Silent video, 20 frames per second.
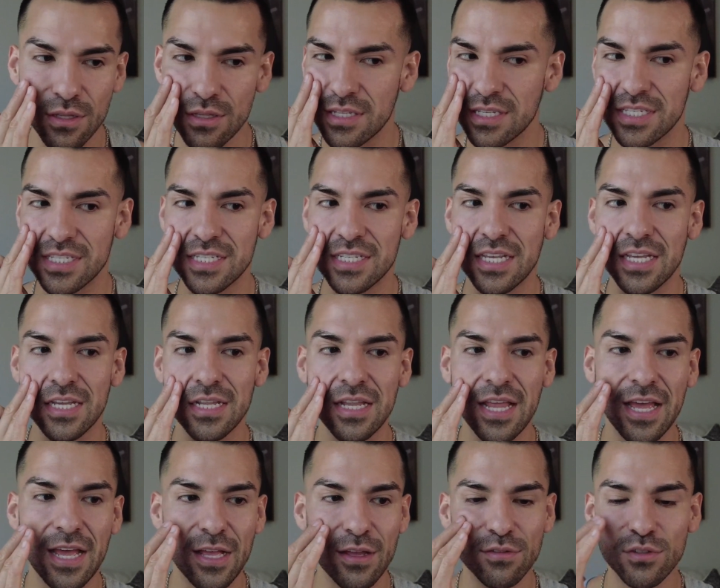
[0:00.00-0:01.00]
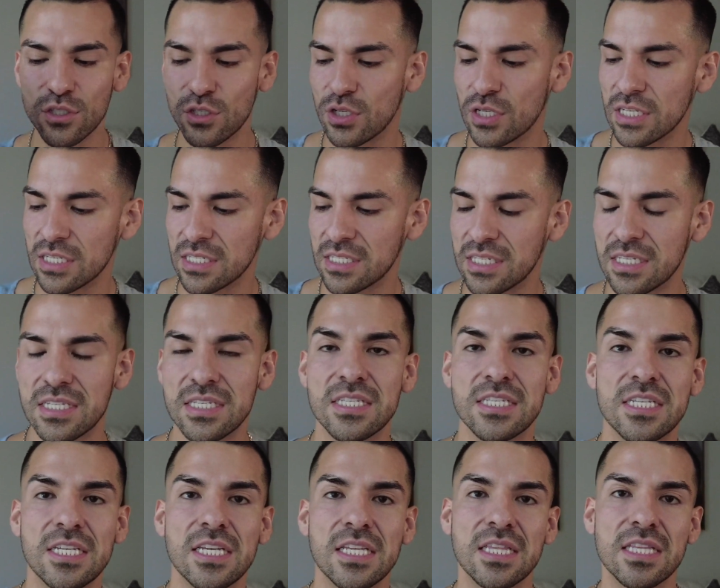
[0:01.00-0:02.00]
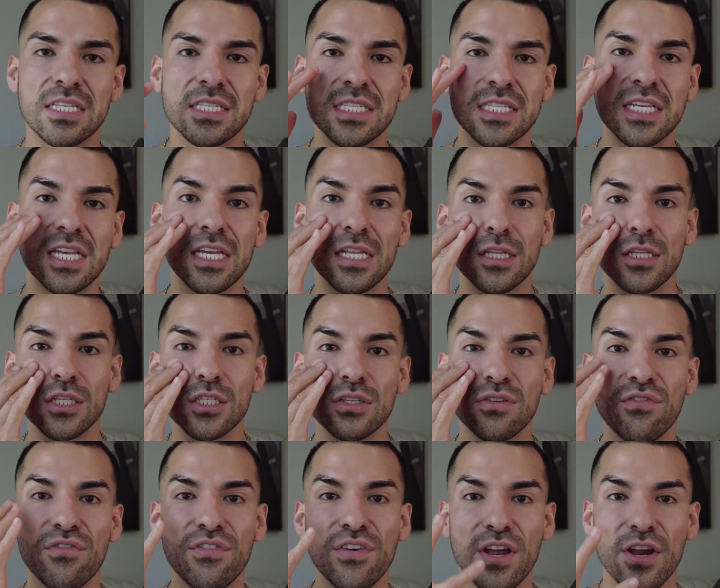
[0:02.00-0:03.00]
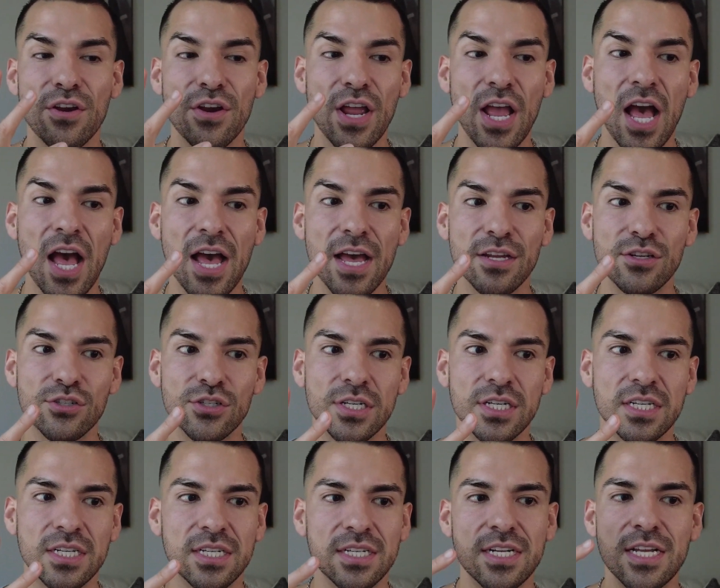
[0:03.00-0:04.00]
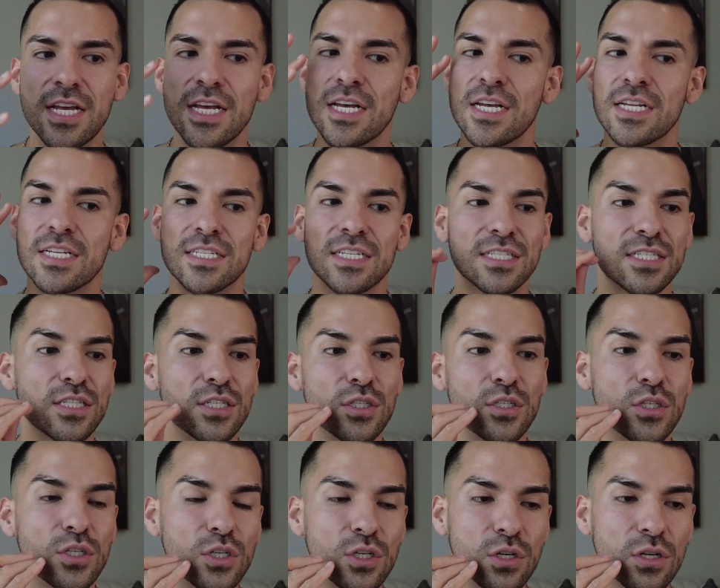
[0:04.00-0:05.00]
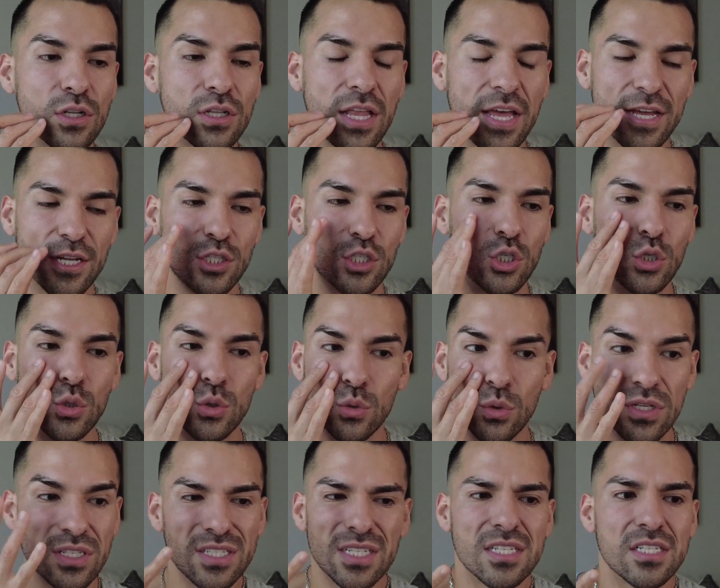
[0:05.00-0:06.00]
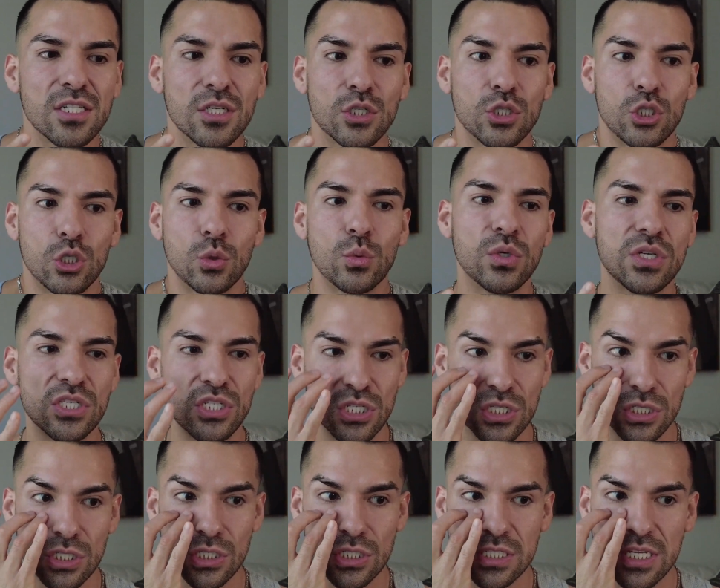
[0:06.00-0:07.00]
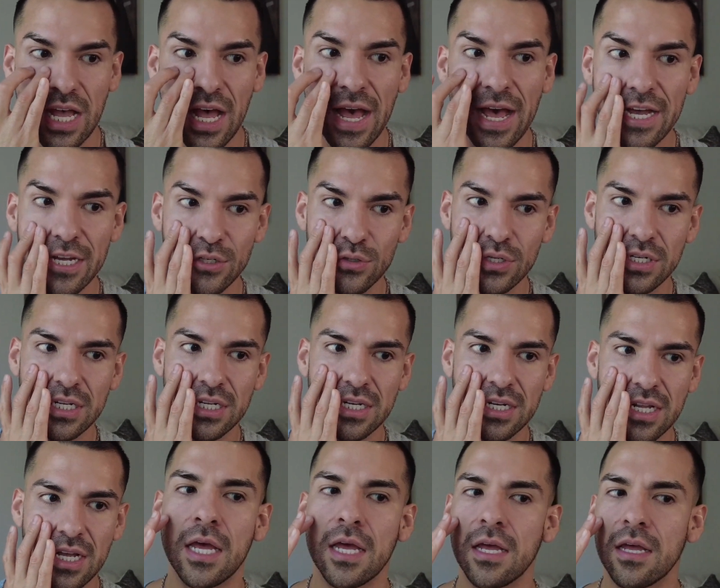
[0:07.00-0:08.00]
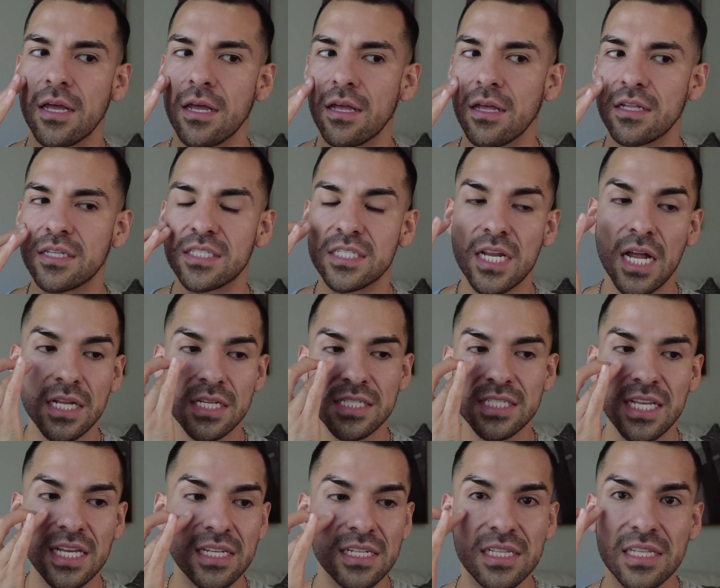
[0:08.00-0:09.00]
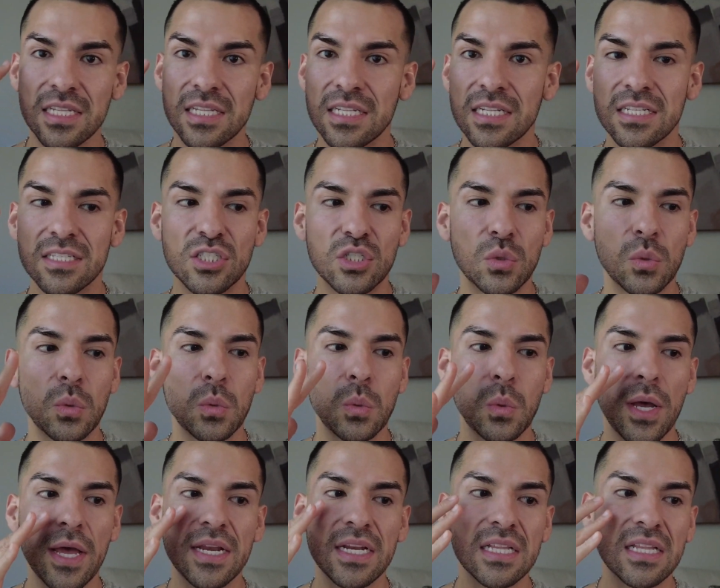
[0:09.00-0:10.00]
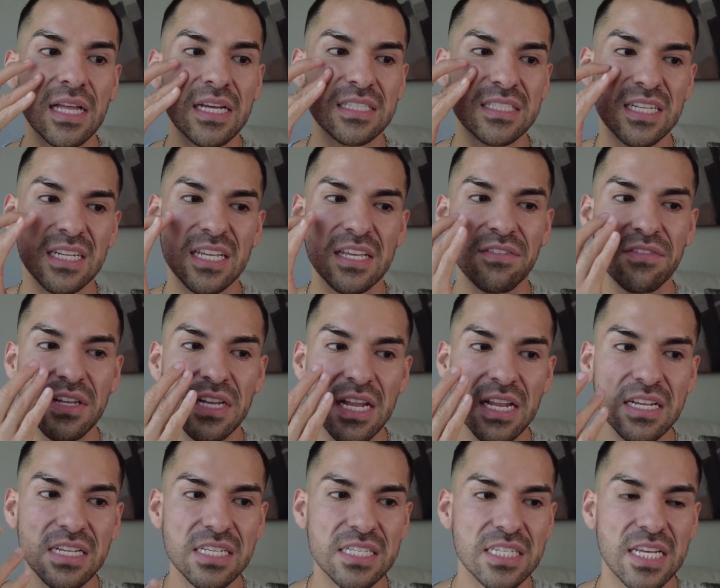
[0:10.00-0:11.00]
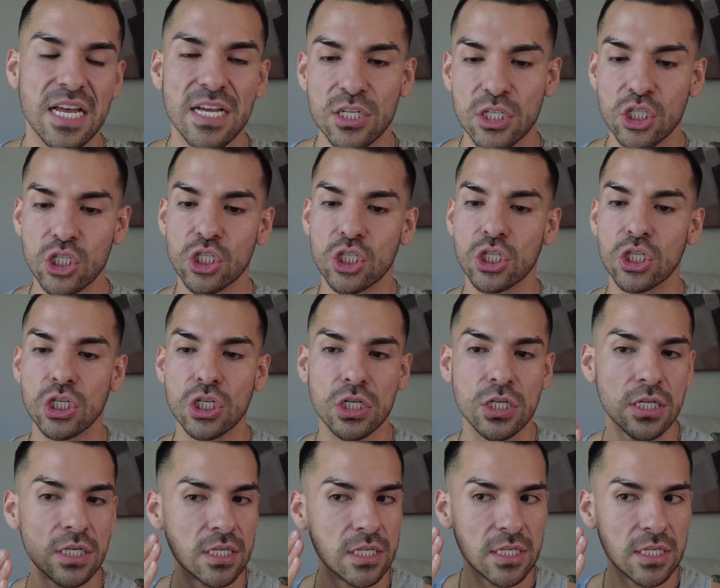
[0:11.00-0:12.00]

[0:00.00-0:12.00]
the skin, like as you guys can see, the skin looks very hydrated. It doesn't look dewy, it just looks hydrated. It's not settling into any lines, it's not giving any texture.